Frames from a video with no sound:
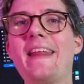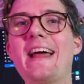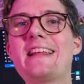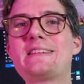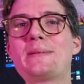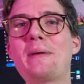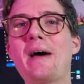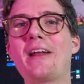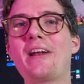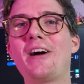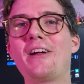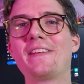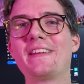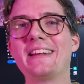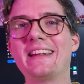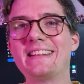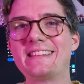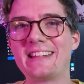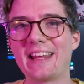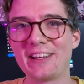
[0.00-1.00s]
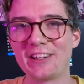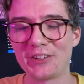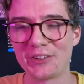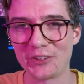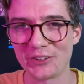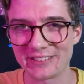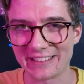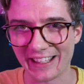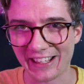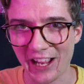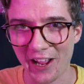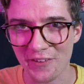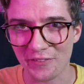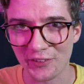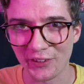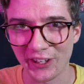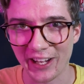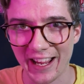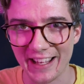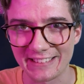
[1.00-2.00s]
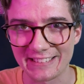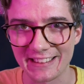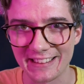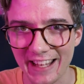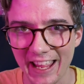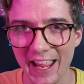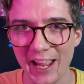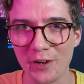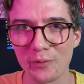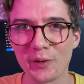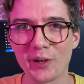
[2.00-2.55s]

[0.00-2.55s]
that's about all the Nintendo news I got for you guys today.